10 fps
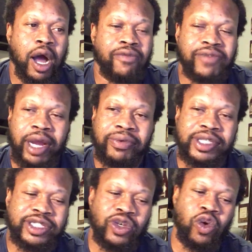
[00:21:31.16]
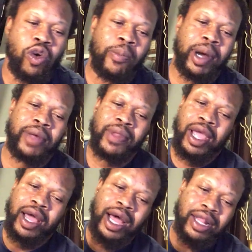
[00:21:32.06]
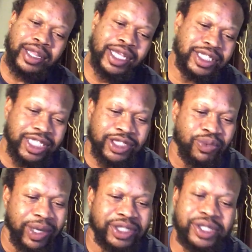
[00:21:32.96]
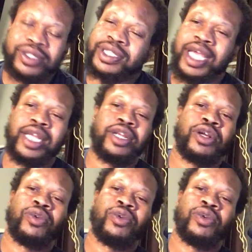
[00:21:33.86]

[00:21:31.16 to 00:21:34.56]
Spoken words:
very soon. But this is Richard Taylor.